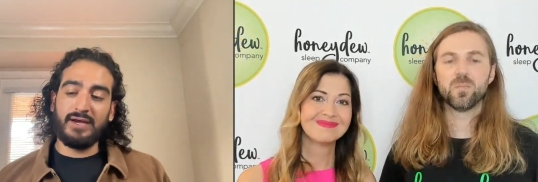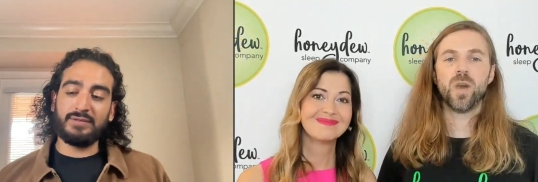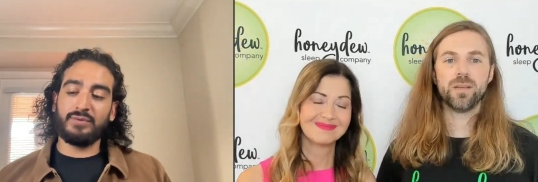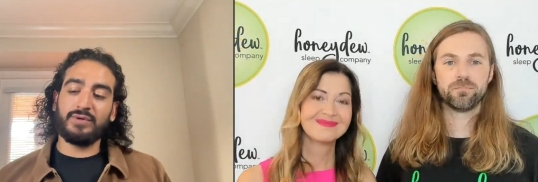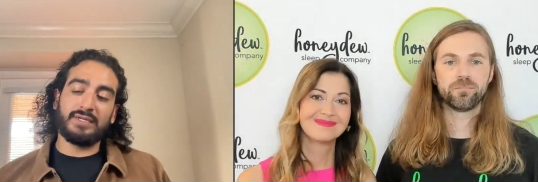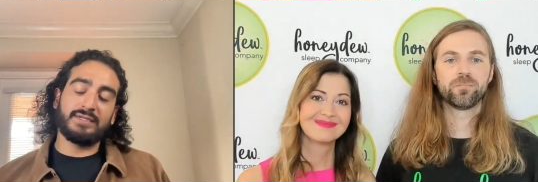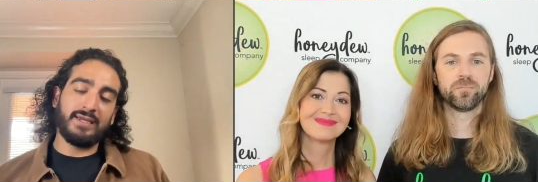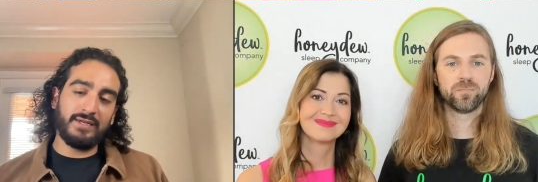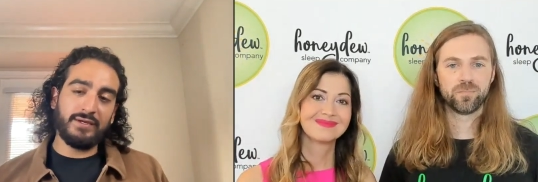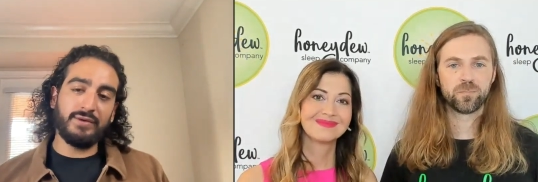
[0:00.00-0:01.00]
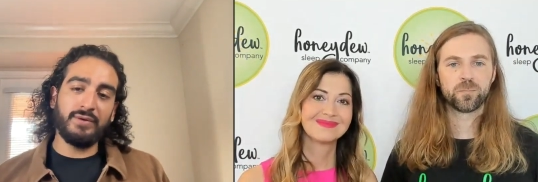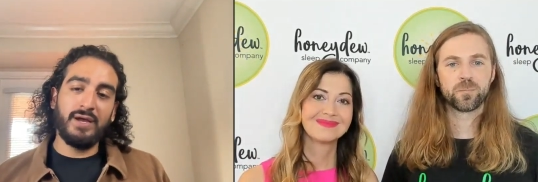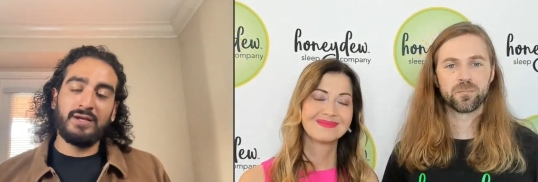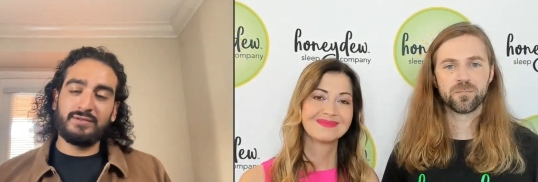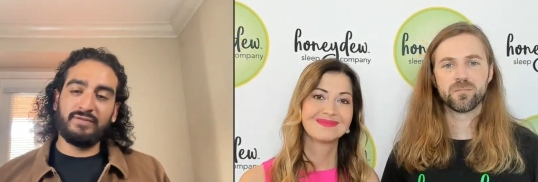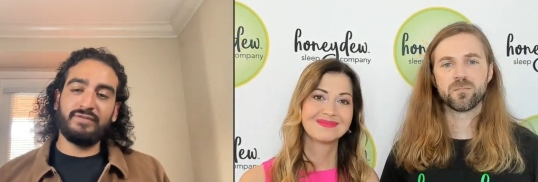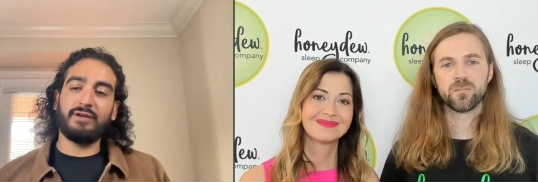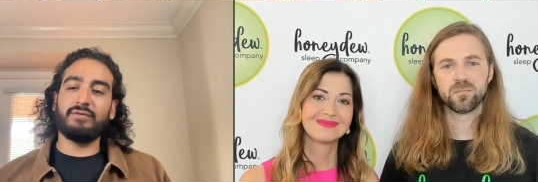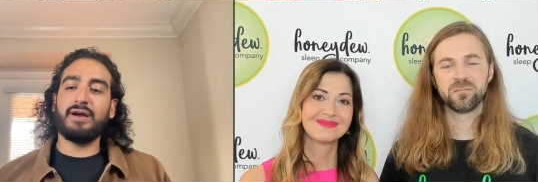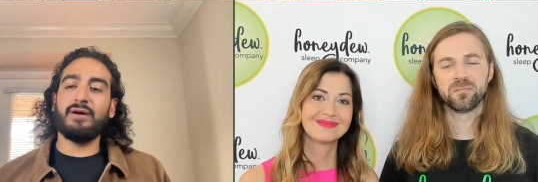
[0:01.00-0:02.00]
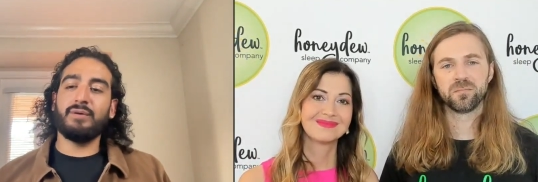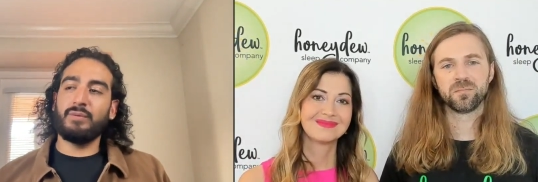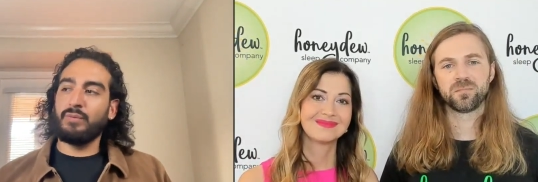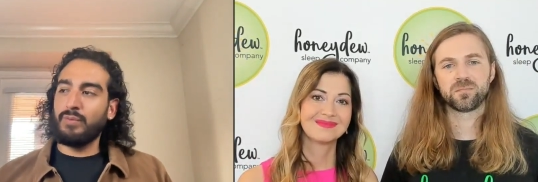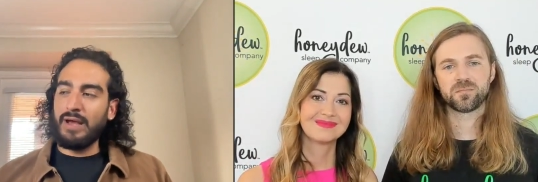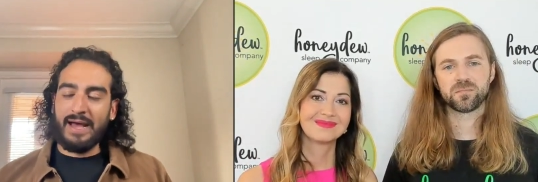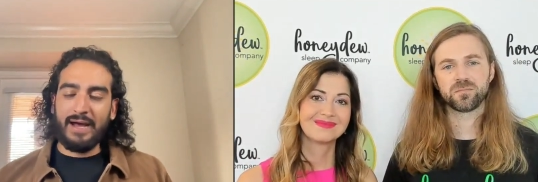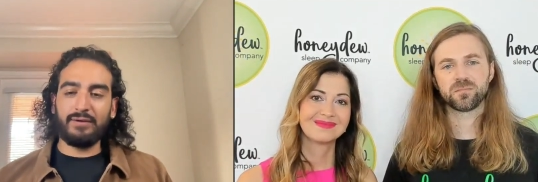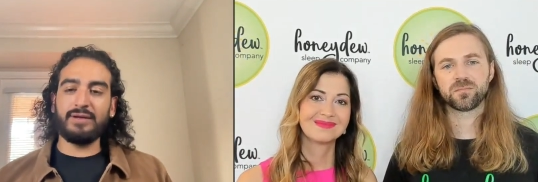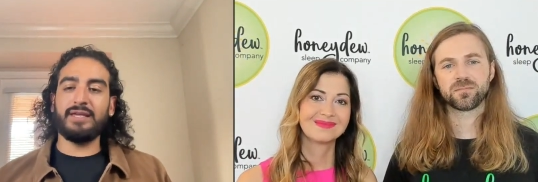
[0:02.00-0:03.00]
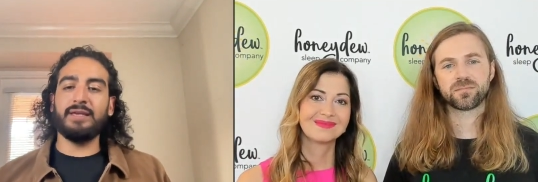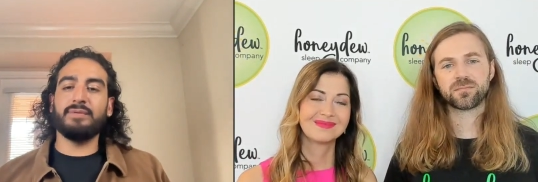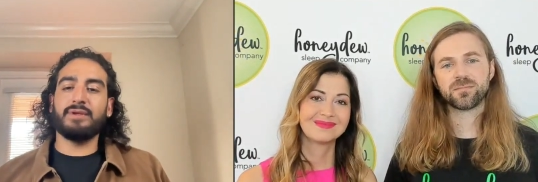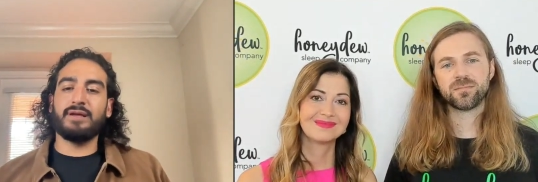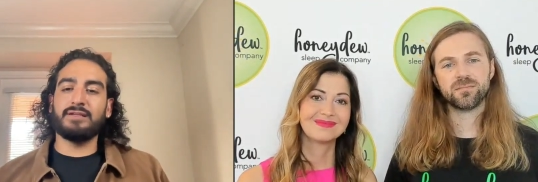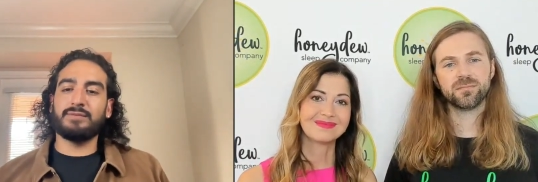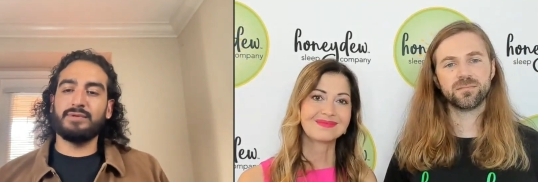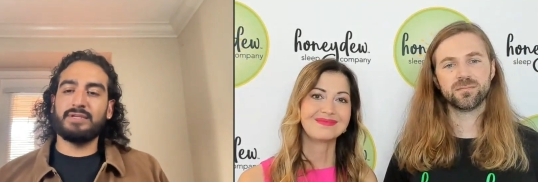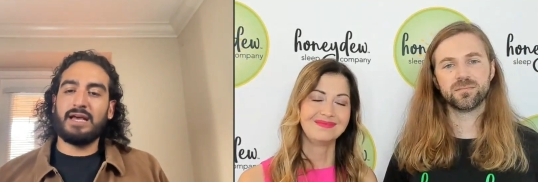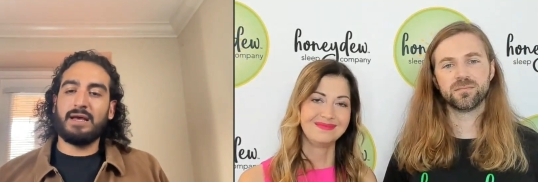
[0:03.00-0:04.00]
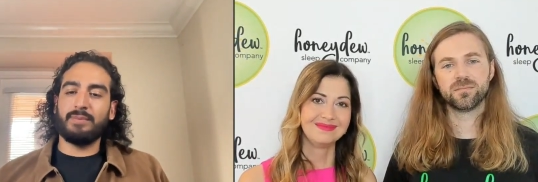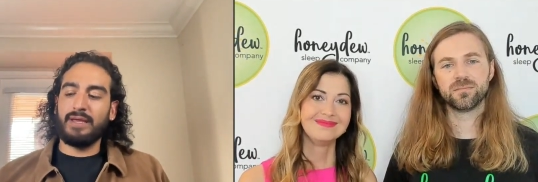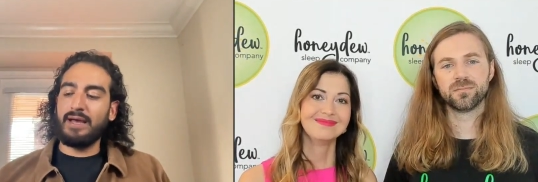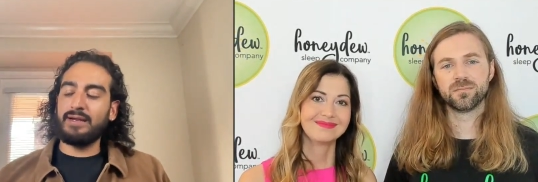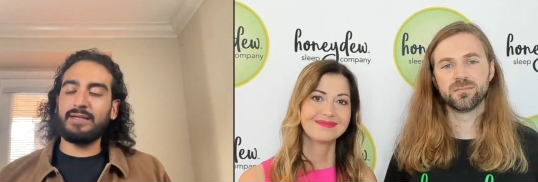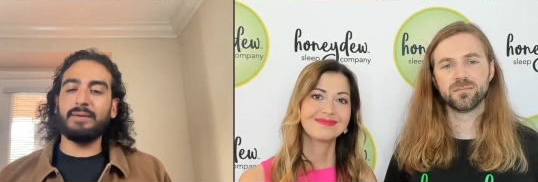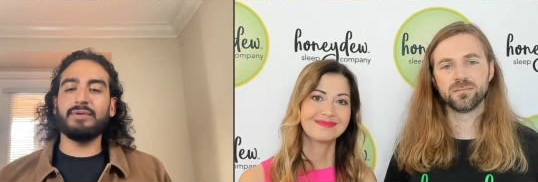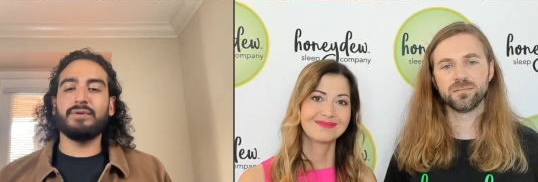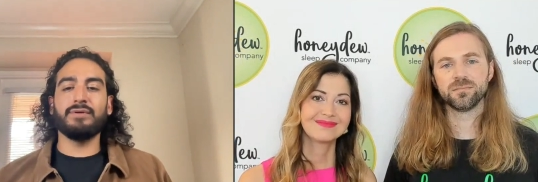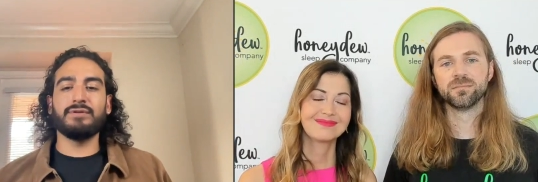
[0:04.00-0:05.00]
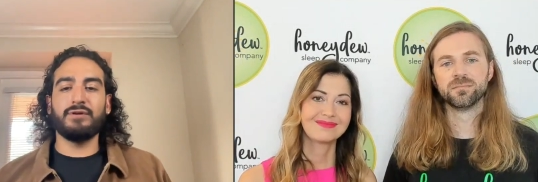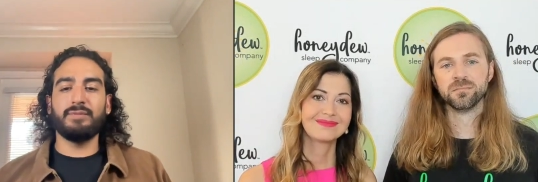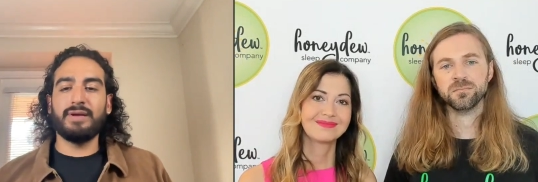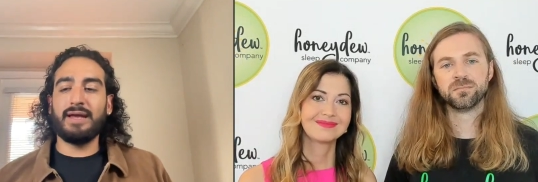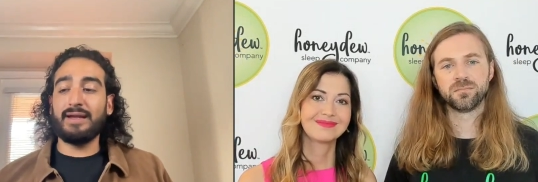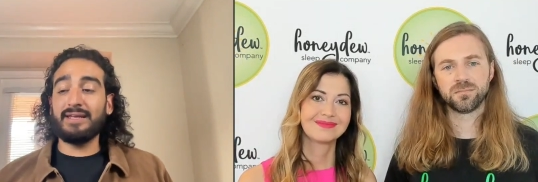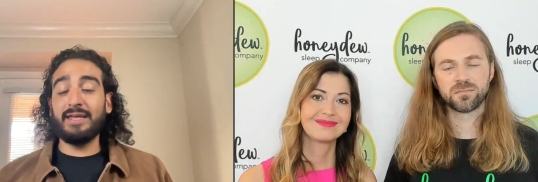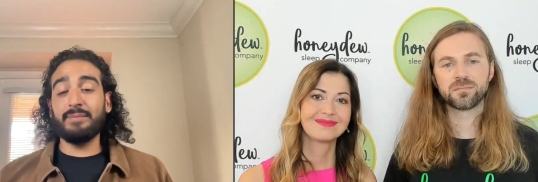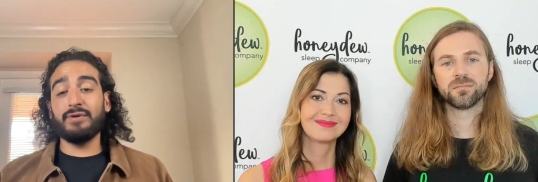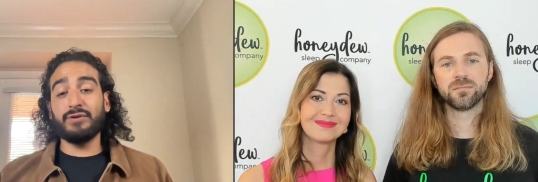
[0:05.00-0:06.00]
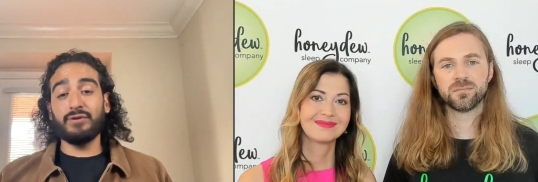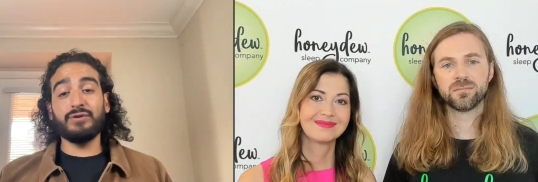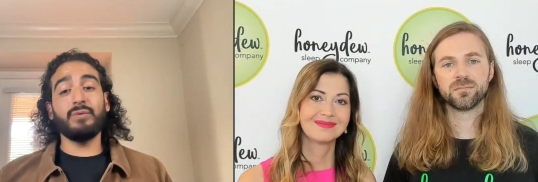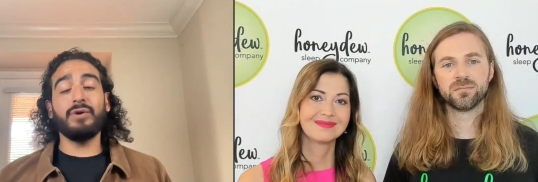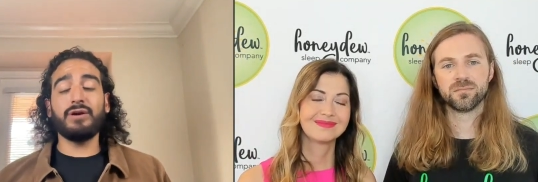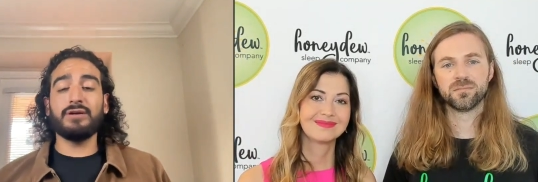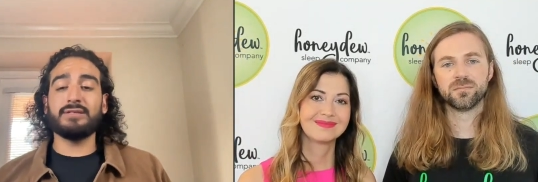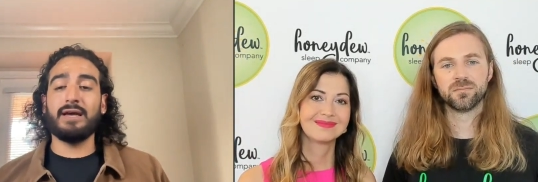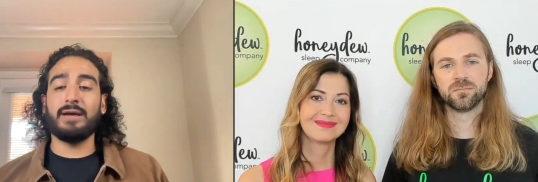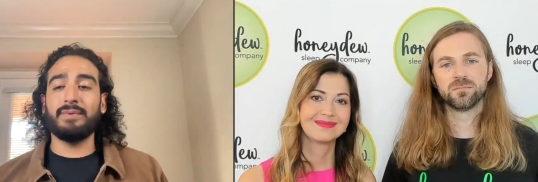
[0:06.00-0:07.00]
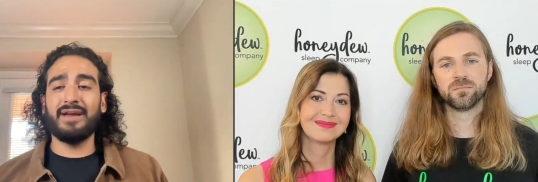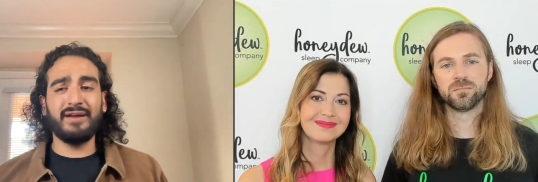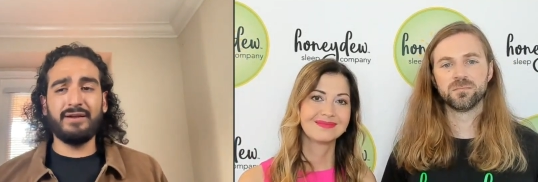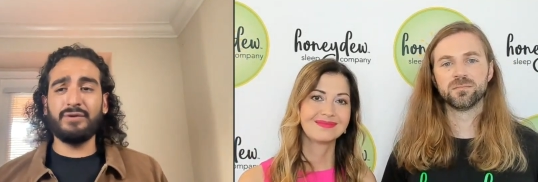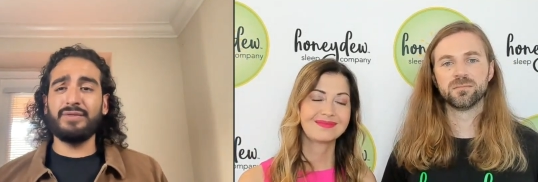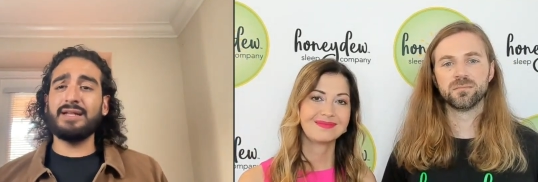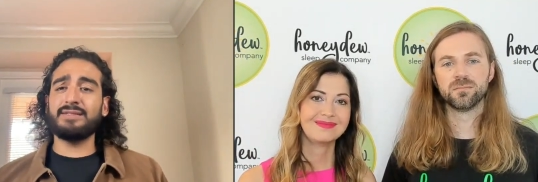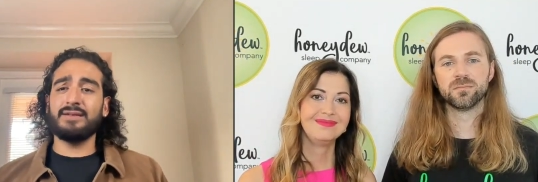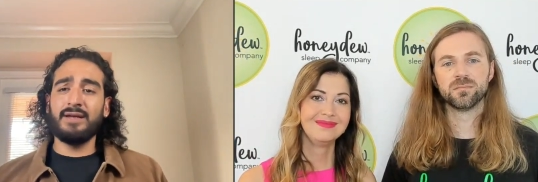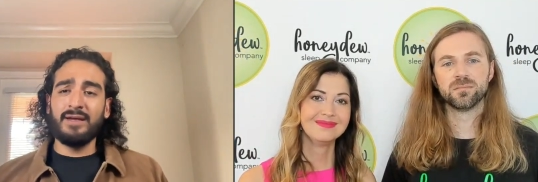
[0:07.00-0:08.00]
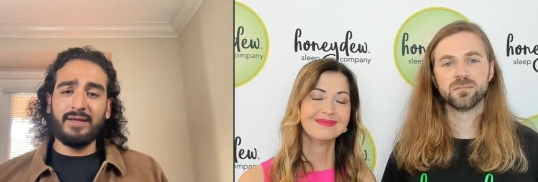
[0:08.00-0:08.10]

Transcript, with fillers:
Speaker 1: guys will continue to figure out how to keep the customers happy, how to keep the doors open, how to keep your, your workers happy. I, I know that's a